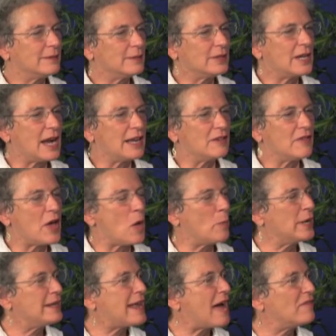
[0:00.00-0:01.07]
kind of
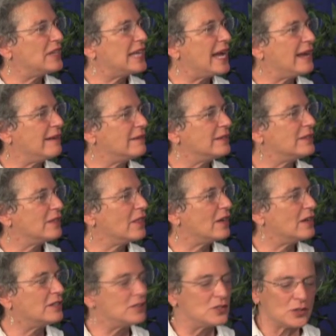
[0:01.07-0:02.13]
helping navigate
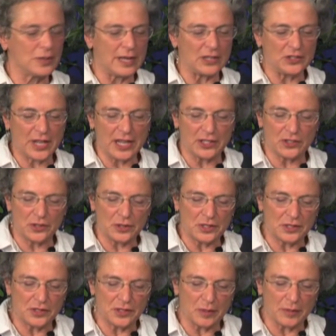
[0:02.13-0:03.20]
the education
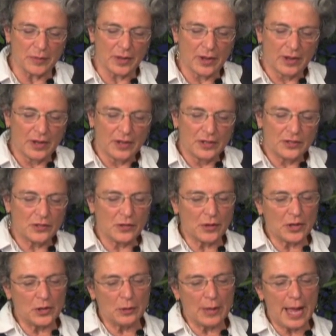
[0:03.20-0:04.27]
system. So,
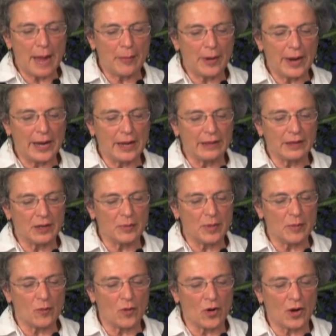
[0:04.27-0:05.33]
can you elaborate a little
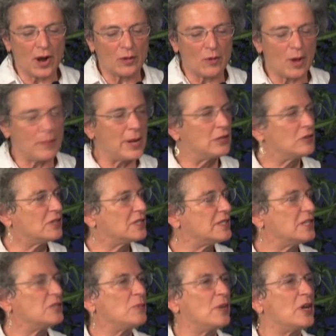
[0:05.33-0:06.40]
bit more on what Matrix
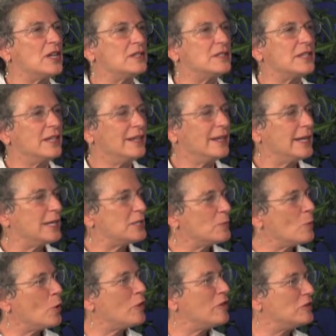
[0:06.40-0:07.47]
is? Because it's
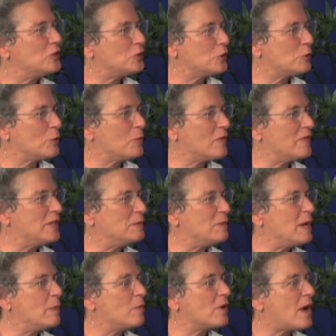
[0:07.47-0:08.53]
more than just a group of these
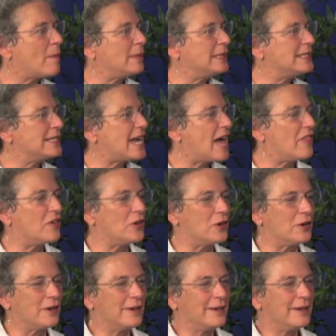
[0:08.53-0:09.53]
people coming together